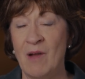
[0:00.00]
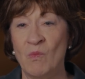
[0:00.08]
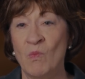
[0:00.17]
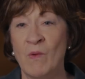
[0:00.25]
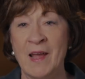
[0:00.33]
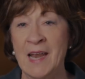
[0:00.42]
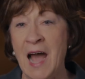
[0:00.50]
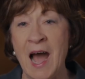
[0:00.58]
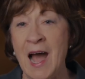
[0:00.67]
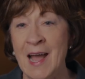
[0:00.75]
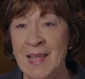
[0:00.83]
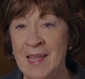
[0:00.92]
When
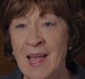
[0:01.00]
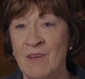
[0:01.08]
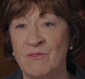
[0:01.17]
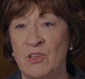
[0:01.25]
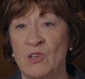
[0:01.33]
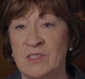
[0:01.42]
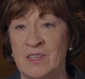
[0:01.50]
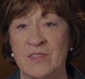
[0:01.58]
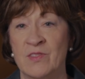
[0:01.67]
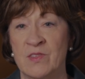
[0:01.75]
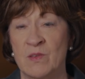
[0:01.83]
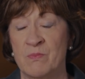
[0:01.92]
I have looked
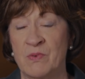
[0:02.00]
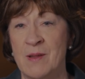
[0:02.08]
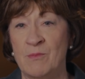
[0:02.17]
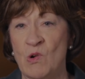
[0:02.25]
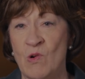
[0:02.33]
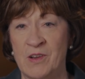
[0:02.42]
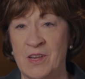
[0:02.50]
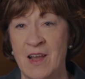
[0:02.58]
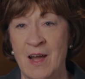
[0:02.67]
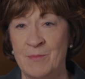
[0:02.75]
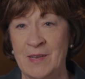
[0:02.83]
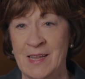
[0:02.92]
at Supreme Court
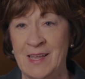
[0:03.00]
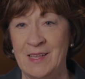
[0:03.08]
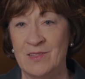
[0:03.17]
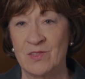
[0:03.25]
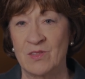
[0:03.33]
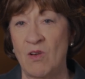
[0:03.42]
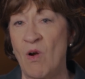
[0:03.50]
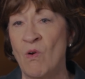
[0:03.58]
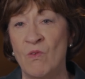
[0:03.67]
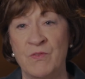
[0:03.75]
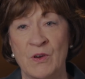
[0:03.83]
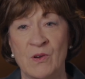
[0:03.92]
nominees
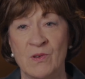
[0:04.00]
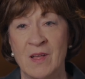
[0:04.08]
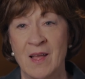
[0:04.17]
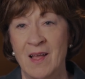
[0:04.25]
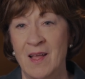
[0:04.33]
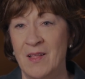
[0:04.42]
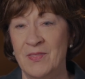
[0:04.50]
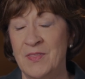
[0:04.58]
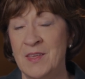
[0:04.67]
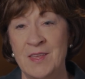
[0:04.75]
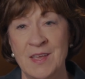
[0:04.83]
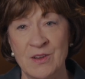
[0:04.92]
over
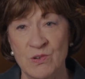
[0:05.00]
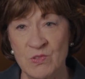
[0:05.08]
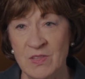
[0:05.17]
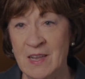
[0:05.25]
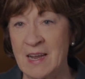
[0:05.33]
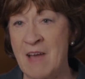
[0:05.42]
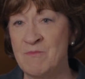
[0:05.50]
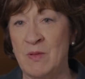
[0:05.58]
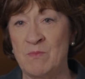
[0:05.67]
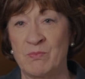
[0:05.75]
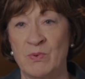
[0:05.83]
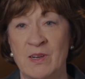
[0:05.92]
the years that I've
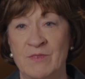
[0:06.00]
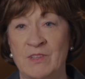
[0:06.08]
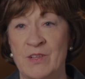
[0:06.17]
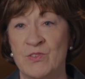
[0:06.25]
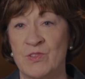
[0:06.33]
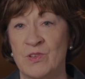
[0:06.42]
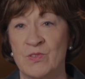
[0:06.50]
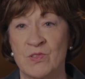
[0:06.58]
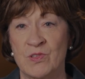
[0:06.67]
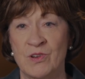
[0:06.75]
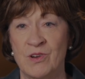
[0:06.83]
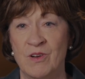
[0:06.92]
been privileged to
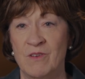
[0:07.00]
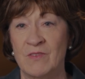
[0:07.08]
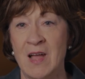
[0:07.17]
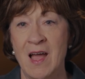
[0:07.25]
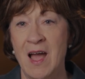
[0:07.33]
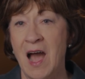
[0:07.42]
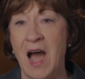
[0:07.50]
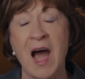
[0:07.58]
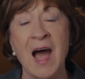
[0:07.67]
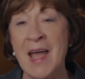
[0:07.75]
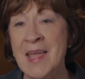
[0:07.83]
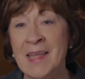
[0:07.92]
serve,
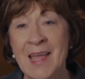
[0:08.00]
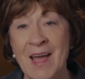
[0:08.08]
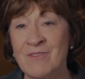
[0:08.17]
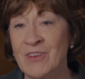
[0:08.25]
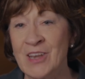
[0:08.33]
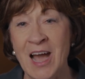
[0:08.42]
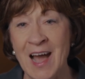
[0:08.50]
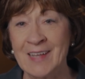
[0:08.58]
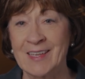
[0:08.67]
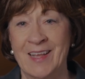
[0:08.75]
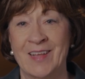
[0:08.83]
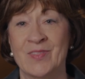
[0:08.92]
I have
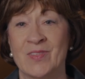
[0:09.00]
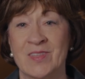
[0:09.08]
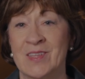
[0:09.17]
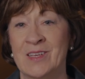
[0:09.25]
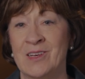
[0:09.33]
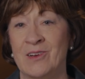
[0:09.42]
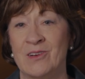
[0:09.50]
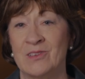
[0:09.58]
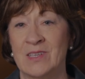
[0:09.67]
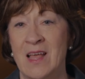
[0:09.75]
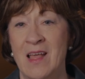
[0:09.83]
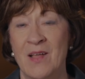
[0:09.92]
not
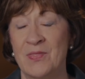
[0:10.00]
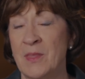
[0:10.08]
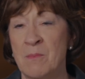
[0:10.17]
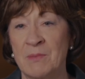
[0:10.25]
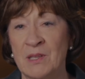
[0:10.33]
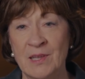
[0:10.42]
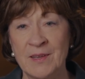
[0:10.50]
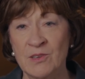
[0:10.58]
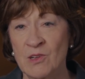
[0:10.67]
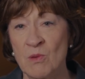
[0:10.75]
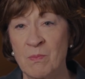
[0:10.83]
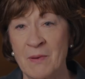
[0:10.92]
considered the
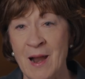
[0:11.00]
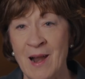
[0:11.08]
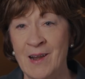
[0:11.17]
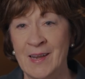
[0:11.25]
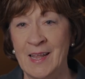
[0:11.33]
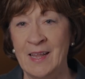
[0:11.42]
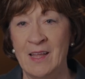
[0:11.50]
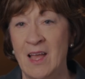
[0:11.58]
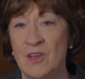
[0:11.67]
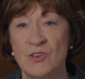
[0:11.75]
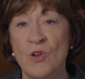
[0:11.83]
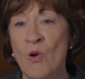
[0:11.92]
political party
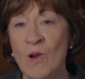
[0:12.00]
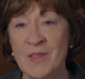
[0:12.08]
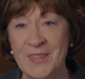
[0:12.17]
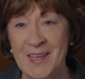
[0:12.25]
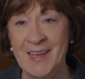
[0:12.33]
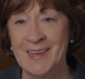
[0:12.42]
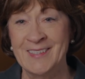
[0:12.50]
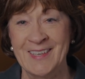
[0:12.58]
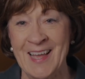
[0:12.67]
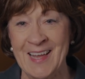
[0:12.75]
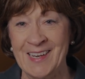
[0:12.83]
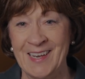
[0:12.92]
nor the
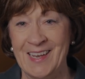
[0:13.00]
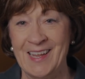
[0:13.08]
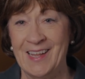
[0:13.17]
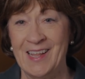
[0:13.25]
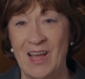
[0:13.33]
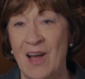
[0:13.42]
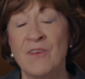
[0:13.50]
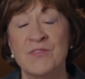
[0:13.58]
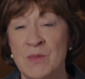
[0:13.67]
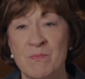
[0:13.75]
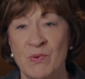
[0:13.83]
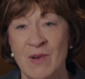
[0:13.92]
identity of
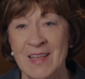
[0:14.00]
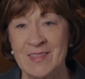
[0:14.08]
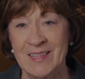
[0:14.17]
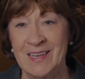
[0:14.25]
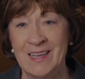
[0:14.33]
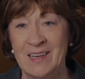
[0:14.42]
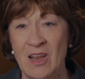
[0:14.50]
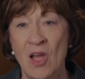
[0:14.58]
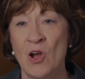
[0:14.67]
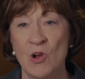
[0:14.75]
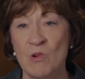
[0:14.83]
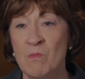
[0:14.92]
the president
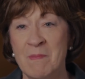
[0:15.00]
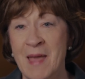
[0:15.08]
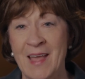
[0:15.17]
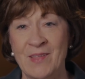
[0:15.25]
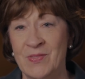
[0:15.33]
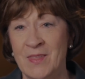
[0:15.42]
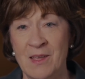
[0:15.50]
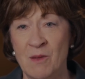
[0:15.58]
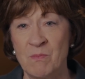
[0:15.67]
who made the